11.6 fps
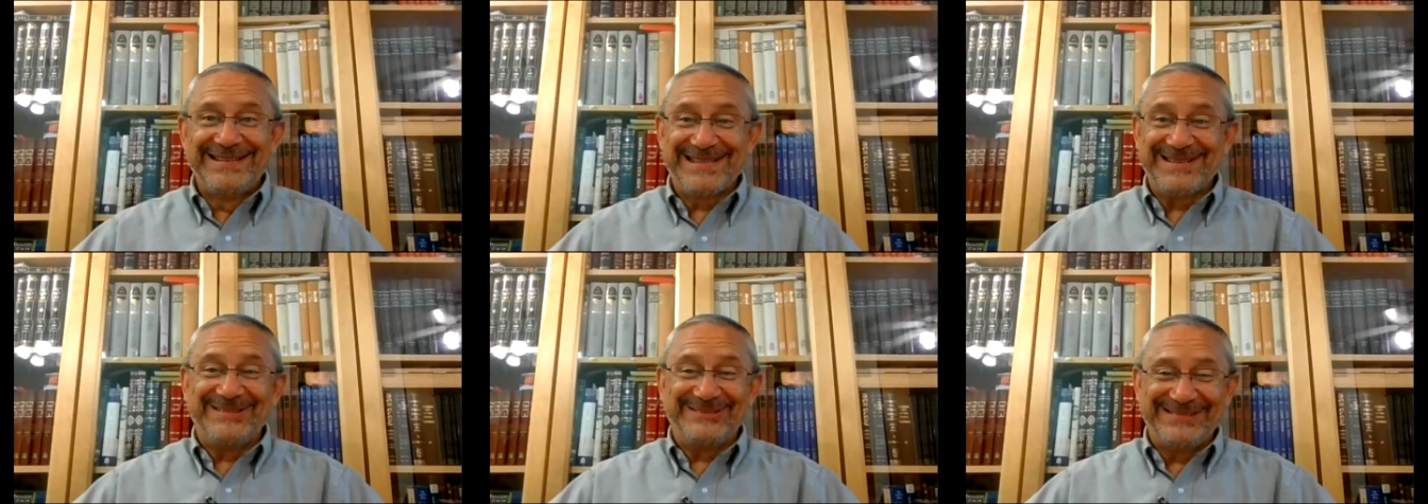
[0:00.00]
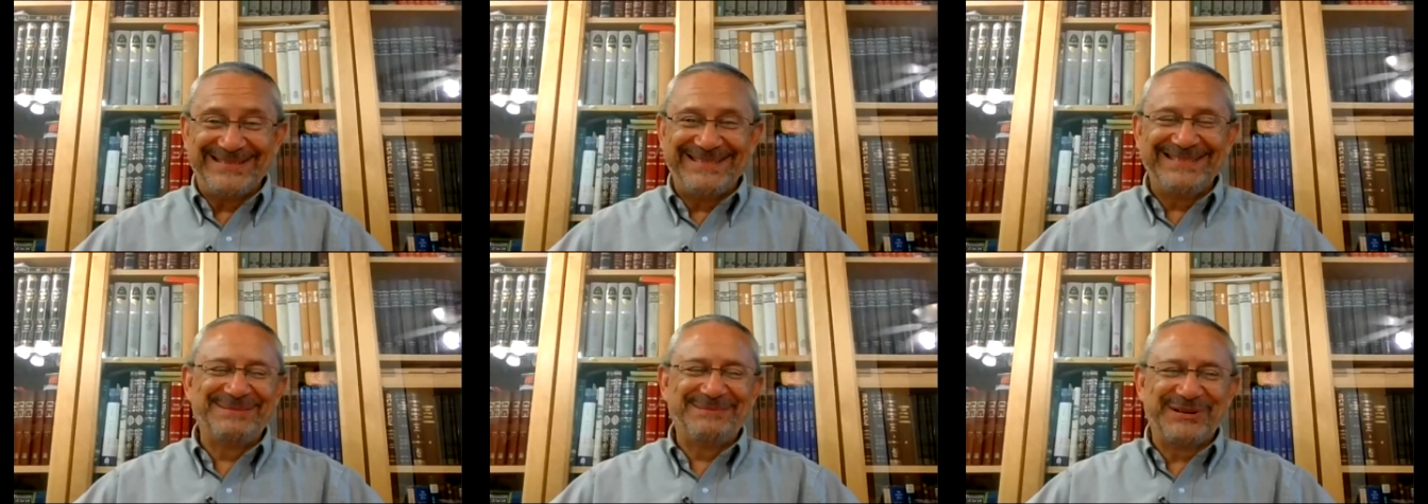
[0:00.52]

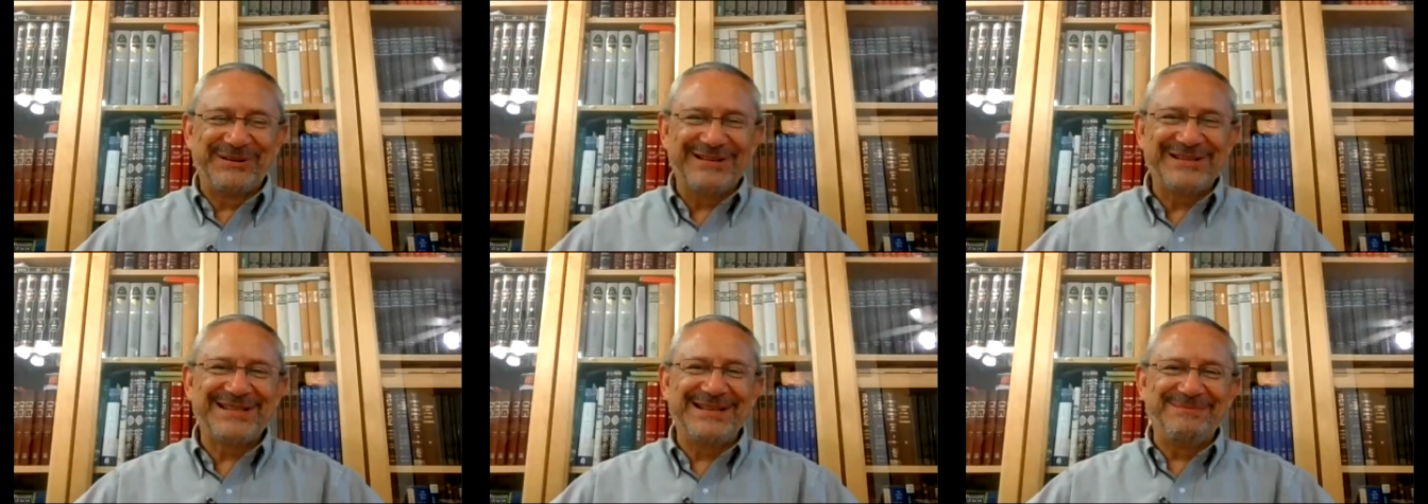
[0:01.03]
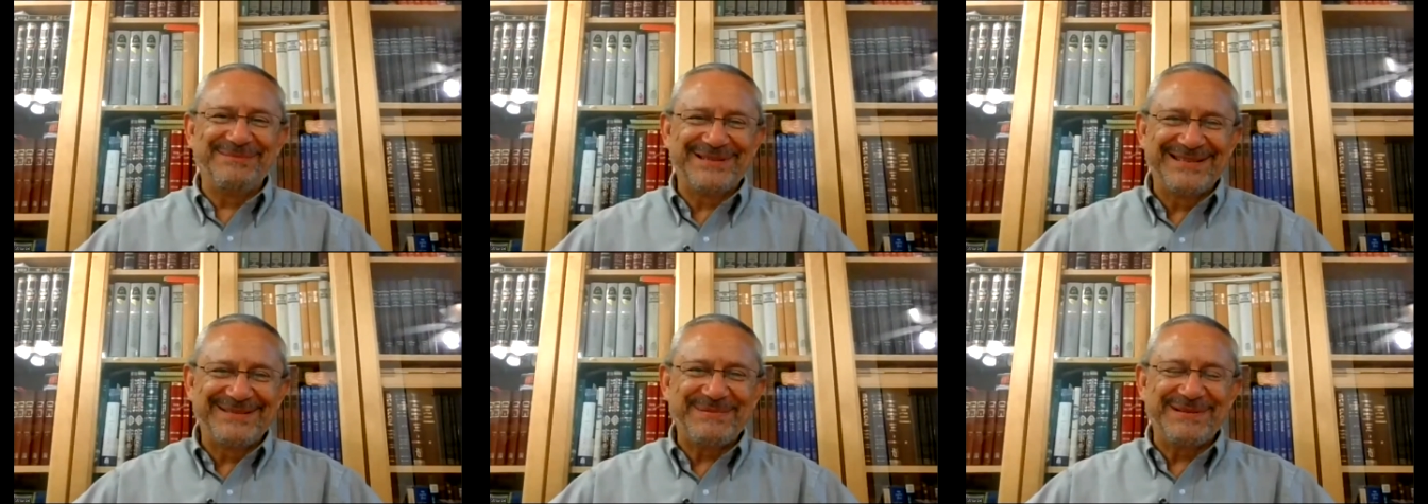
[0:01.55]
So Baruch Hashem,
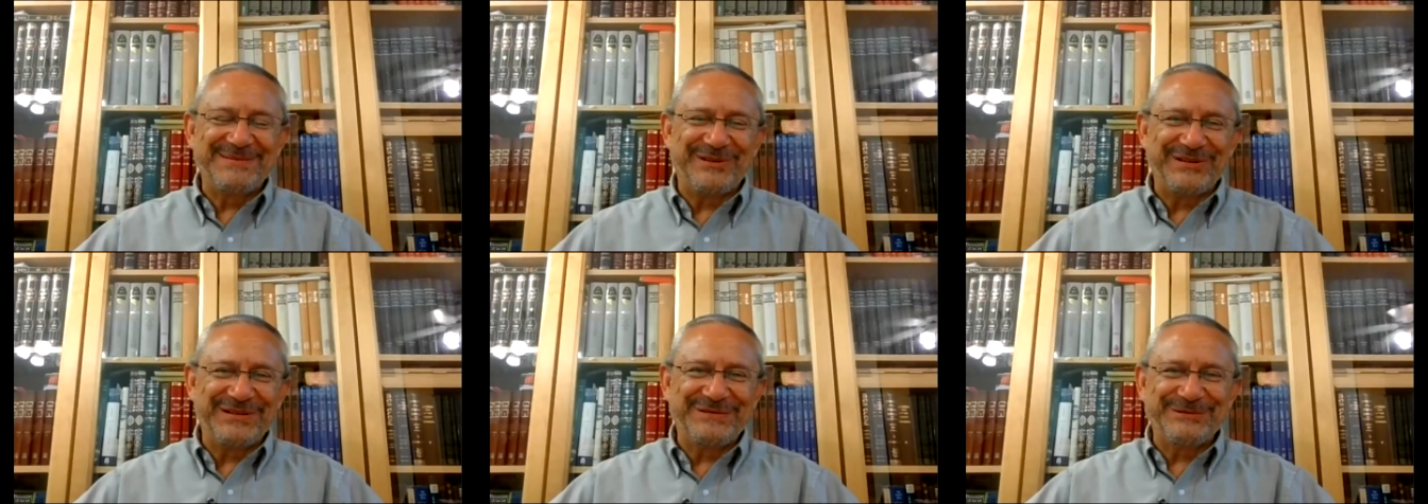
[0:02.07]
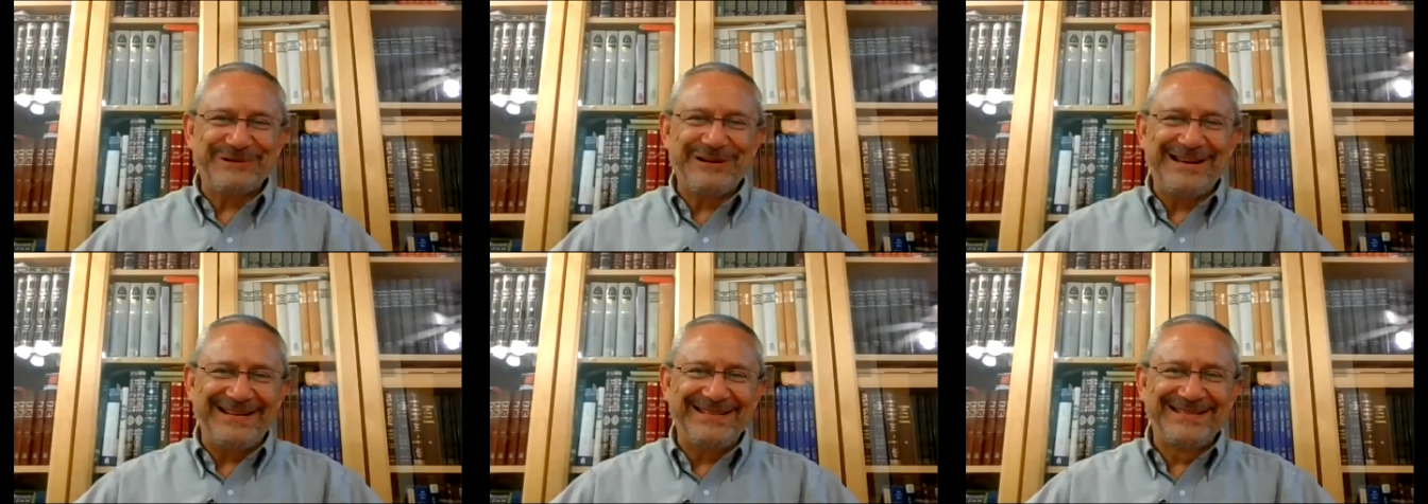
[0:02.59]
it's been a wonderful
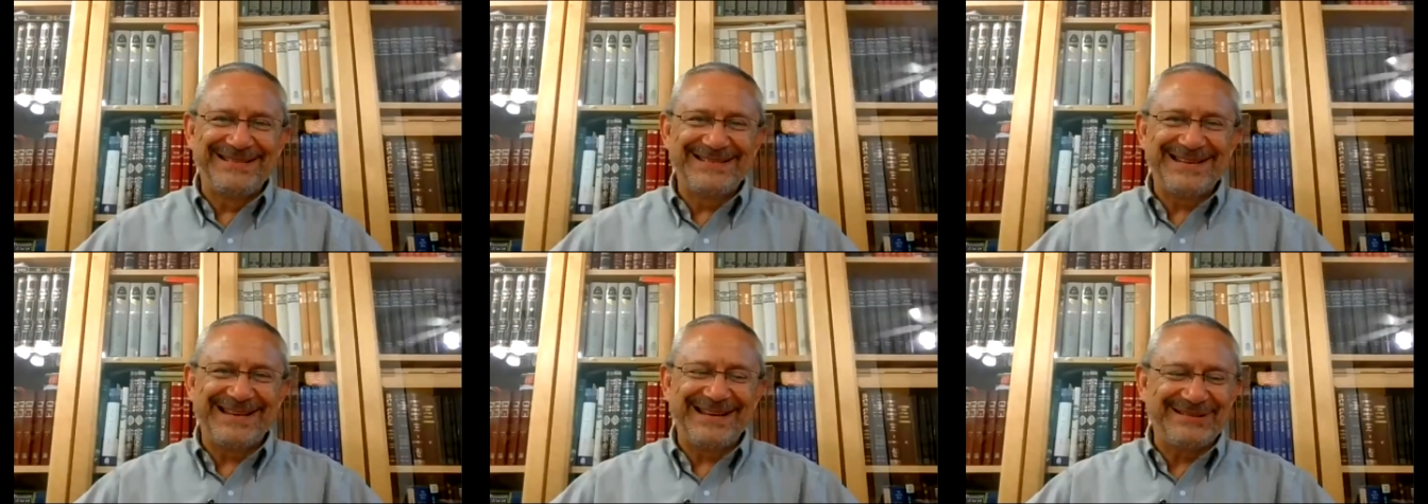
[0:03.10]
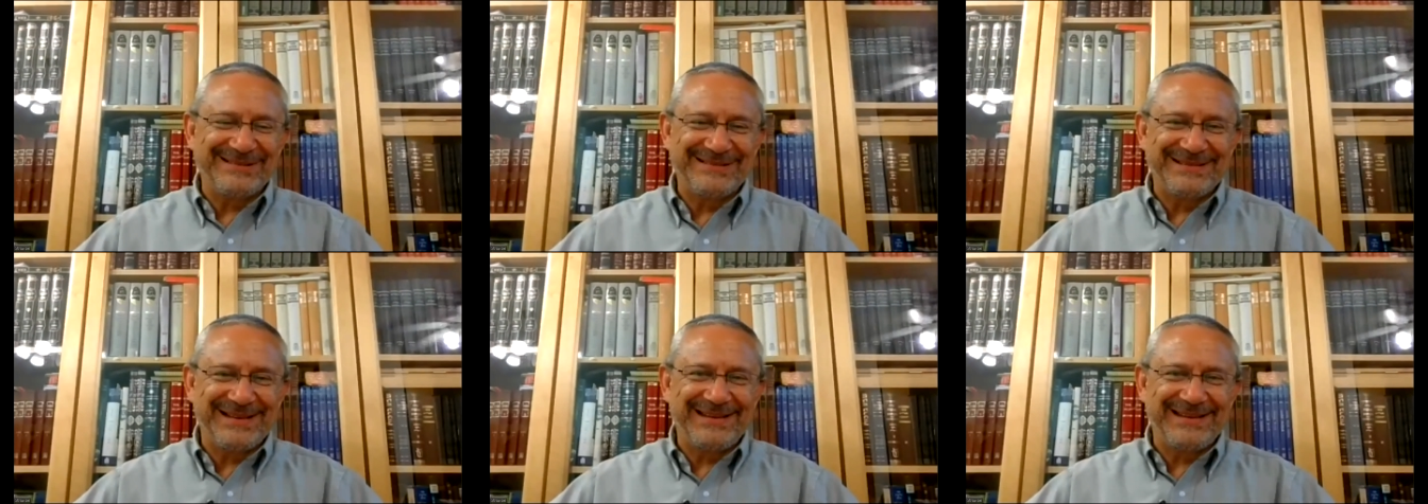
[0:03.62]
ride together.